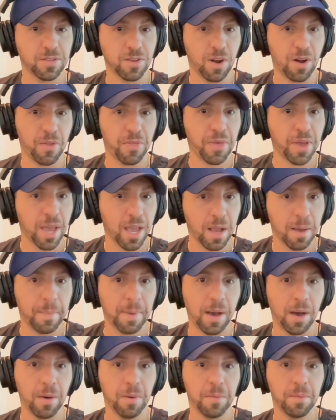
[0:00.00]
aren't thinking
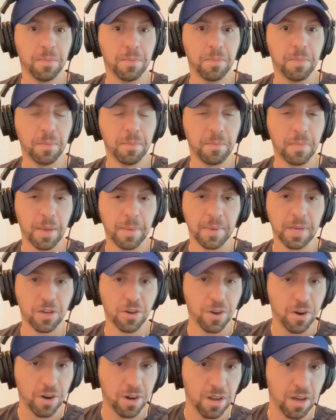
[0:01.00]
about maybe
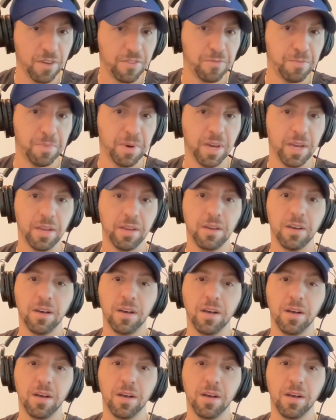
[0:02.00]
good enough, but